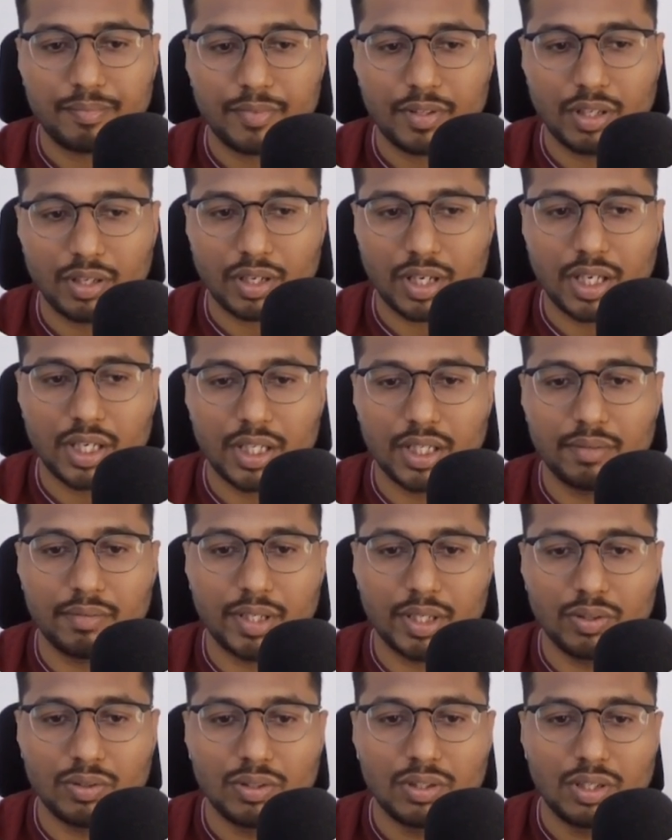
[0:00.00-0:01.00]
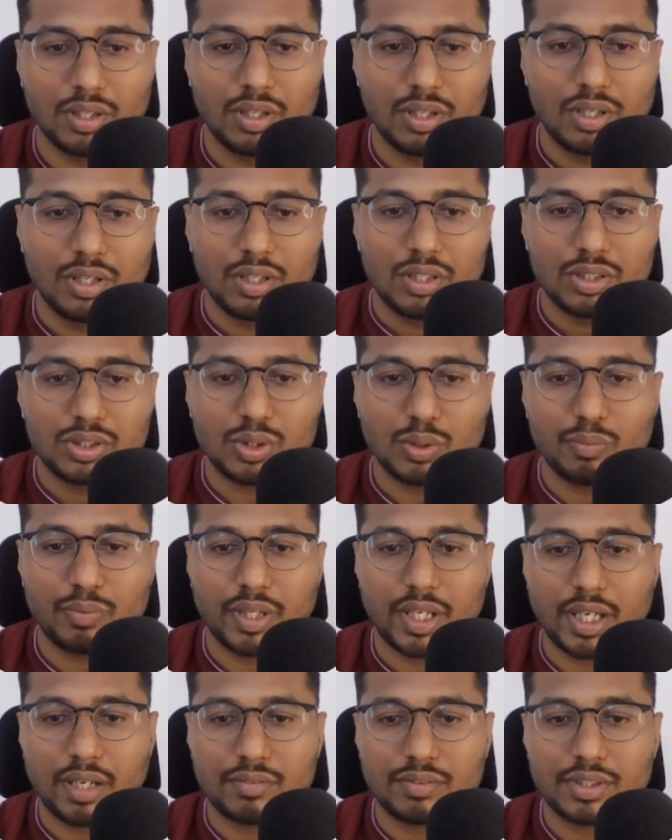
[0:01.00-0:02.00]
Okay, here we go. So
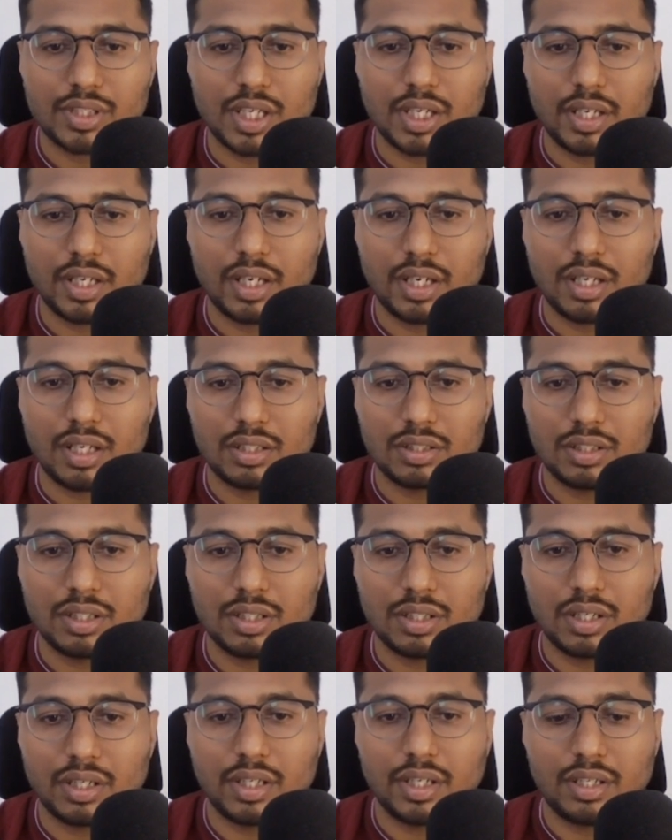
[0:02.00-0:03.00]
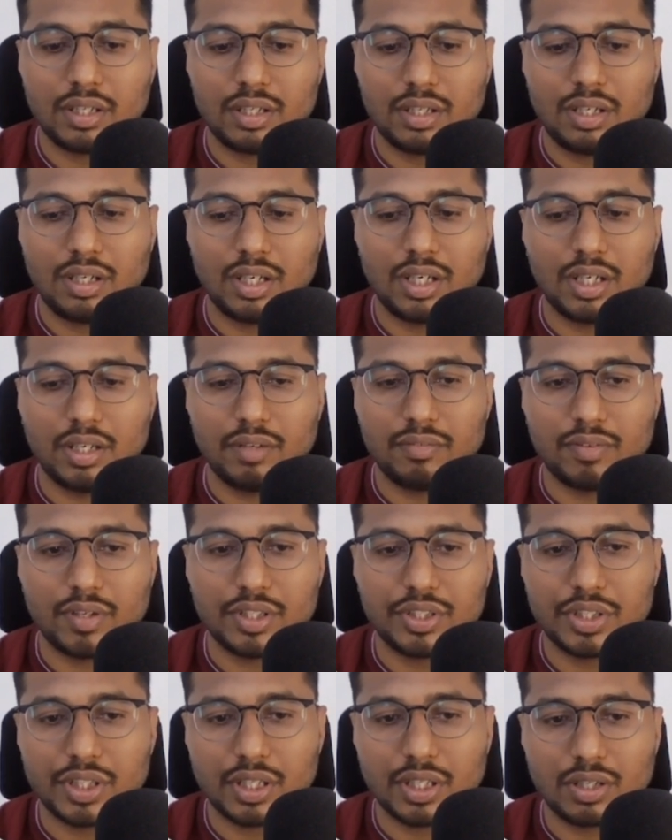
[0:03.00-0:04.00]
we have started our third container, and if I
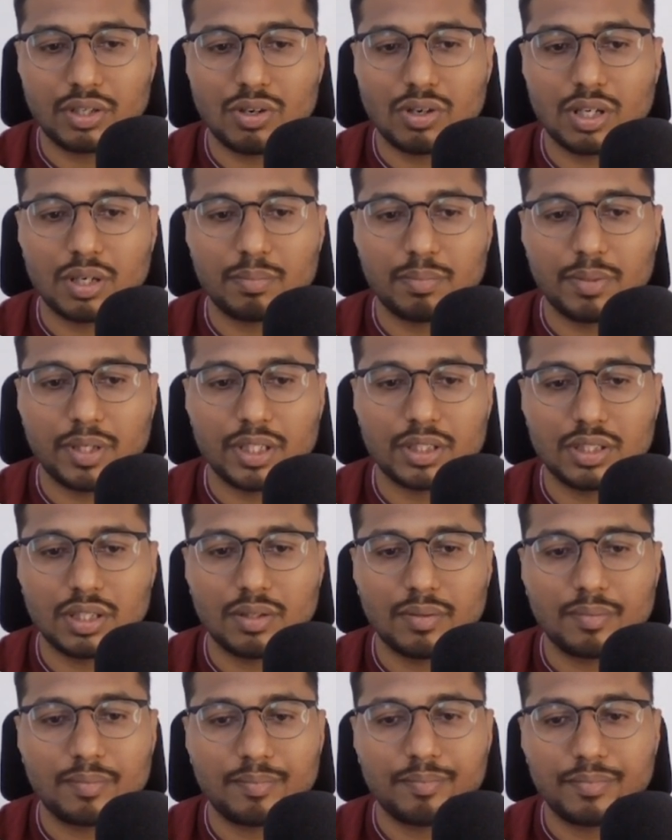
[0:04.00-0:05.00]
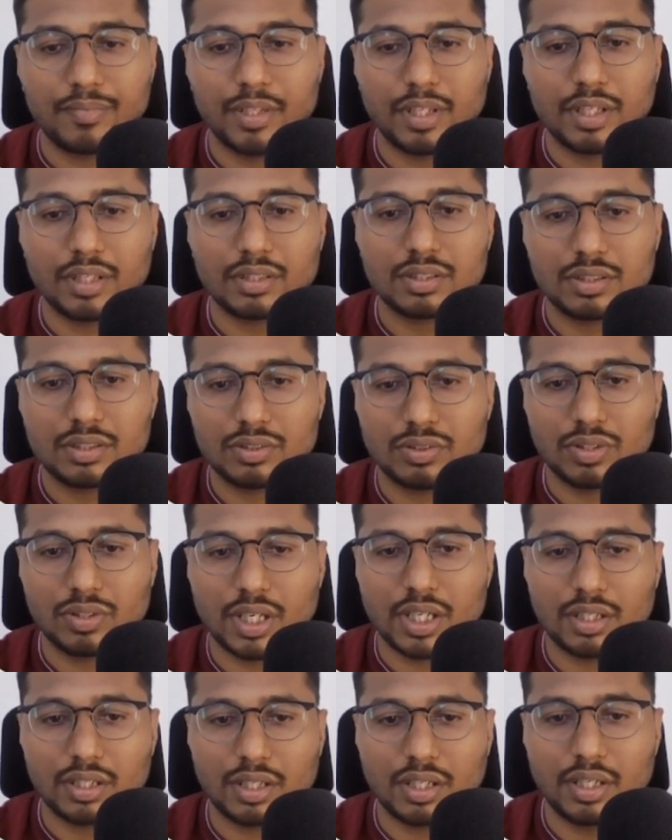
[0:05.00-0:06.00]
check docker ps now, yes, so
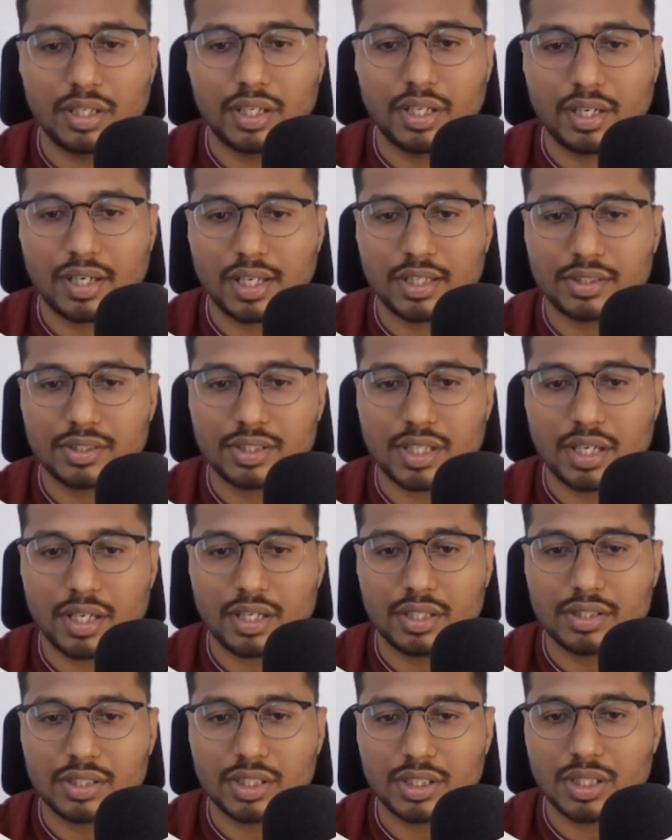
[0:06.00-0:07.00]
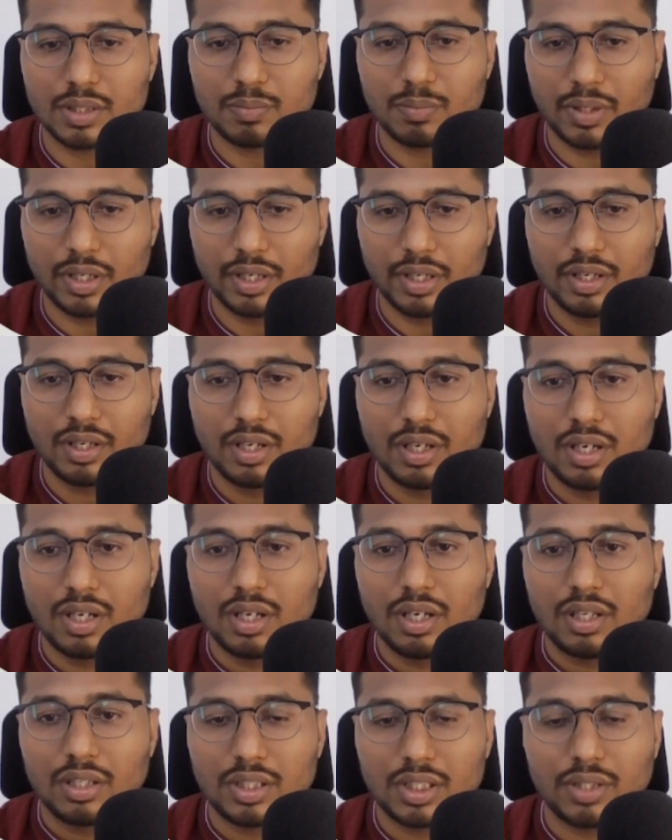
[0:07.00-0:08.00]
that container has started successfully.
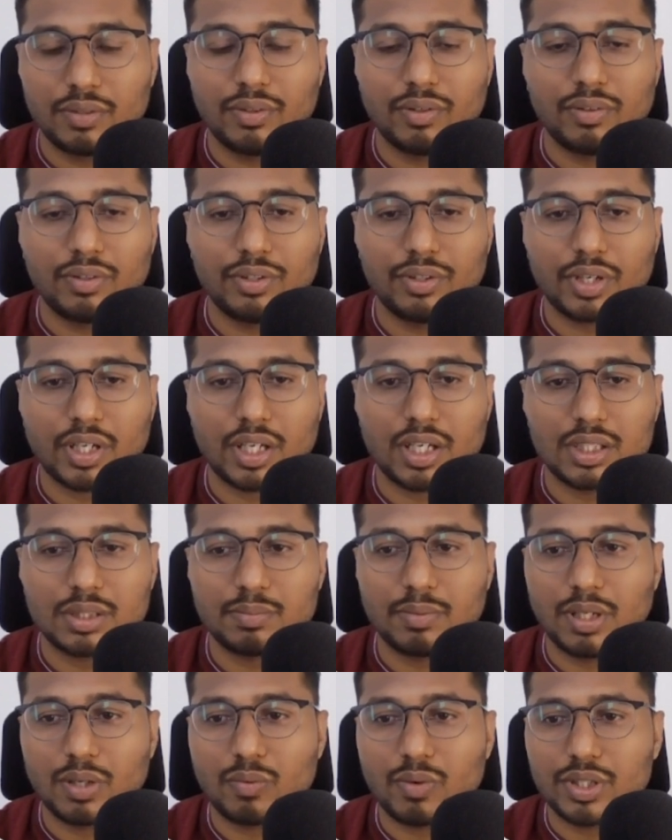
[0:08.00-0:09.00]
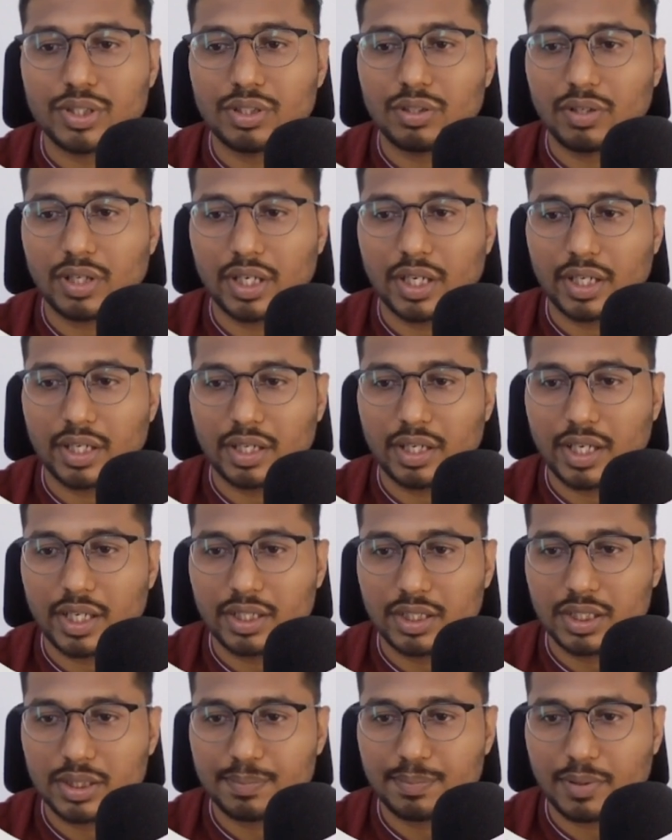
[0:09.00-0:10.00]
Now you can ask me the question, okay, like at
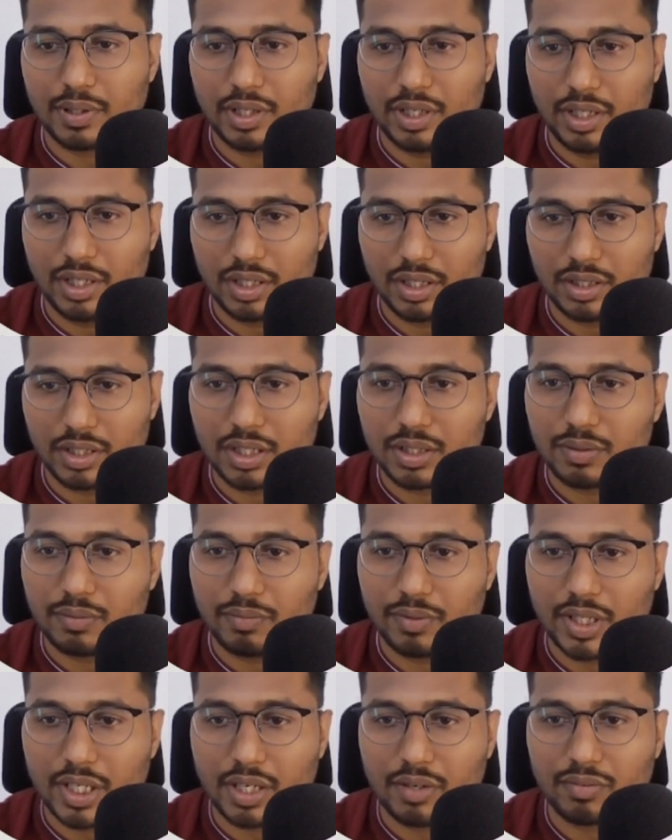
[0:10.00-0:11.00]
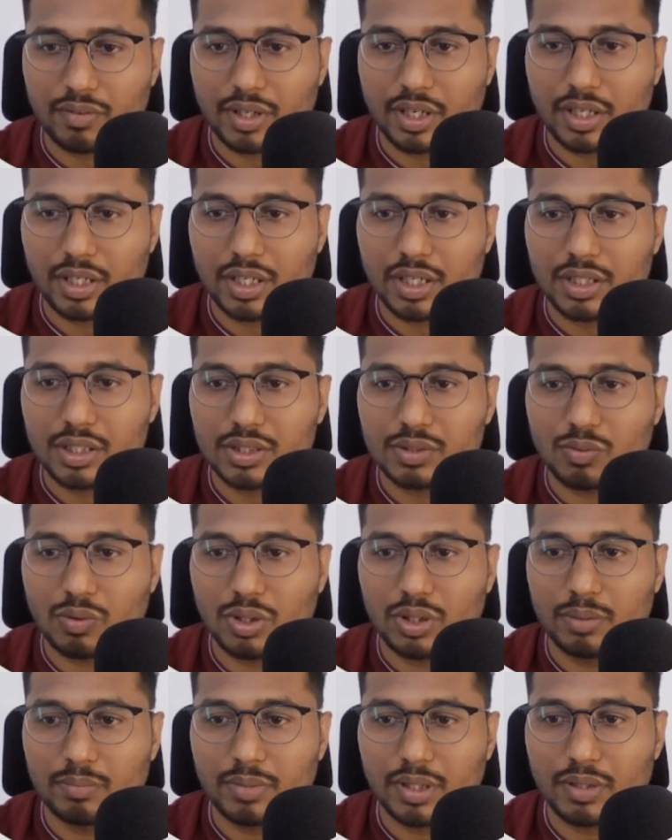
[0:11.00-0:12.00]
this point that we have created this
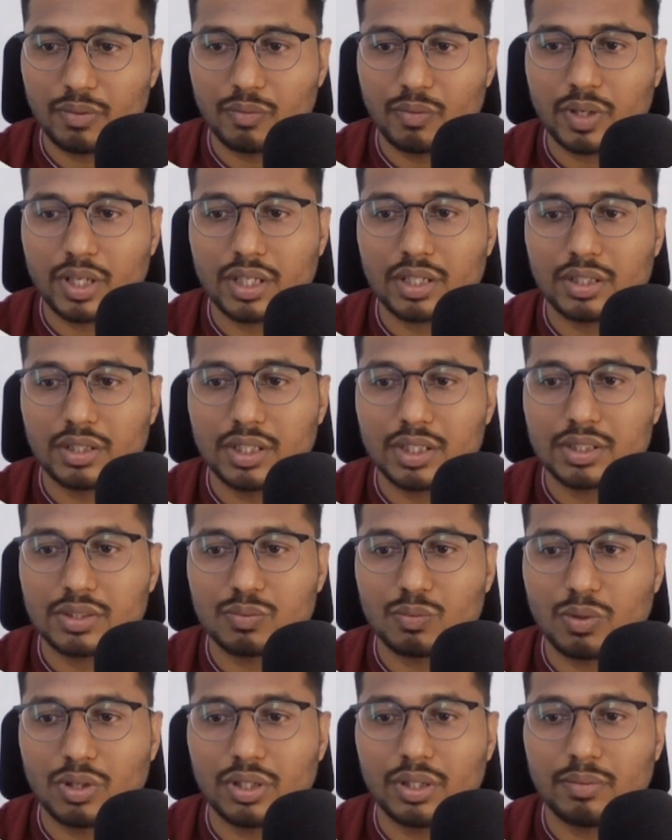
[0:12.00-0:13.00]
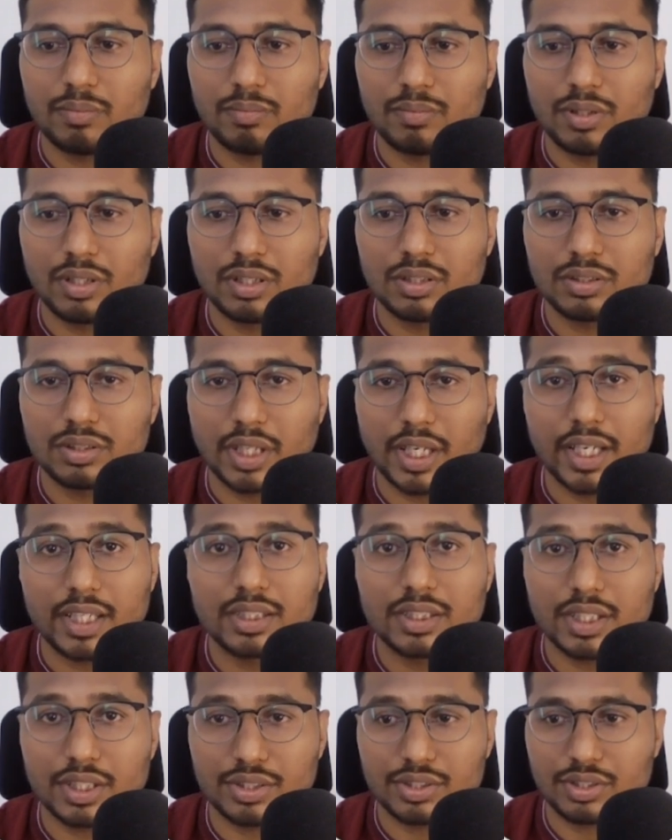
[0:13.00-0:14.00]
volume, but where this volume does
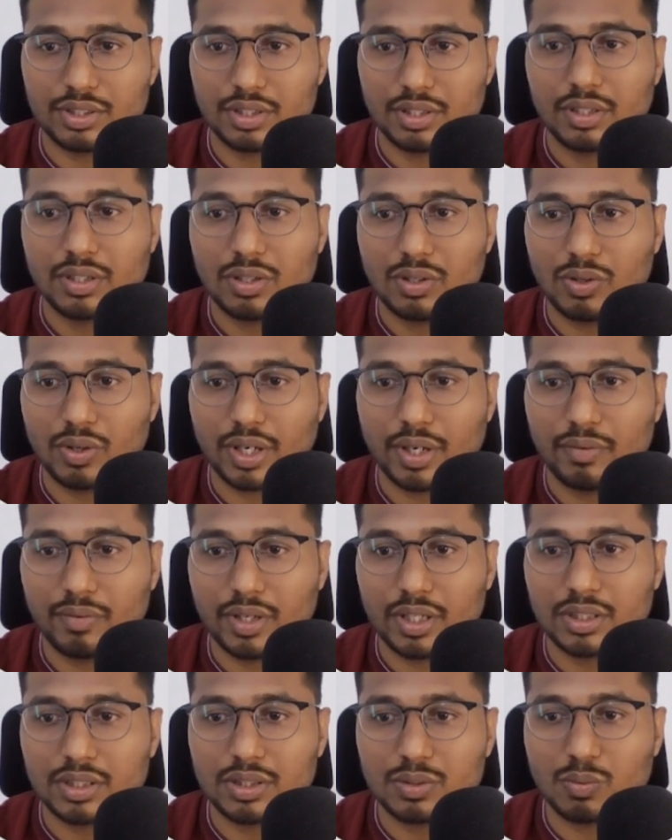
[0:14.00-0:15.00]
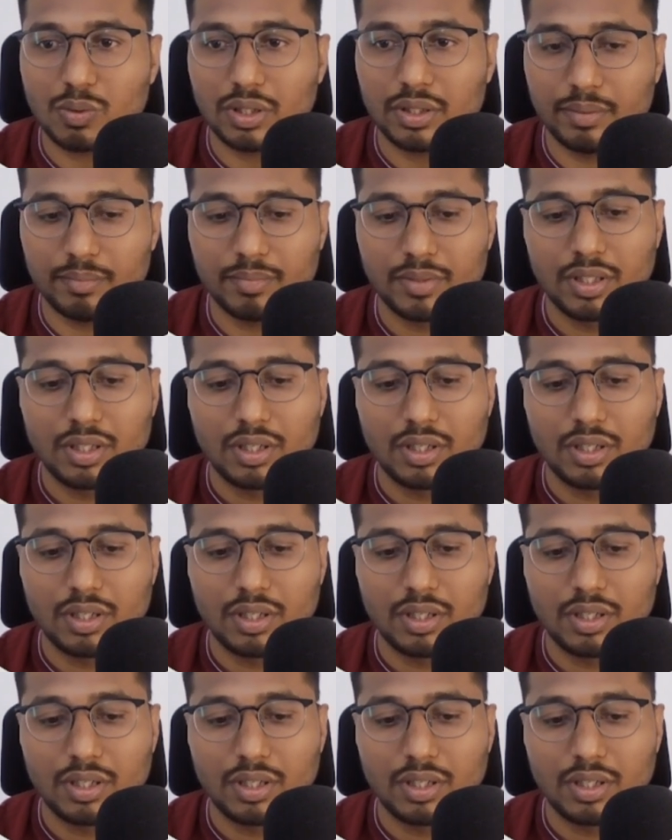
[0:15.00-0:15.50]
exist? Okay, where is this volume?